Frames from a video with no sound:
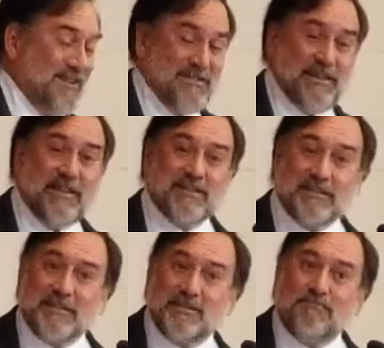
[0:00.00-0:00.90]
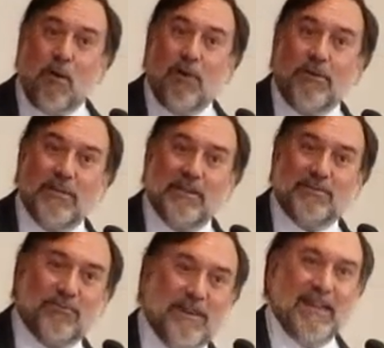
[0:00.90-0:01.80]
Jesus is part of the
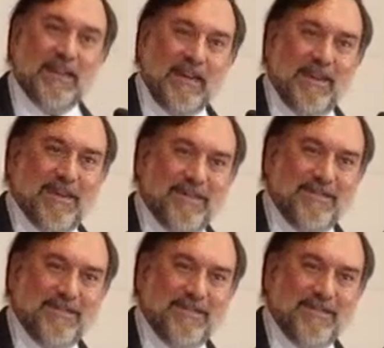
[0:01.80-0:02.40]
Trinity,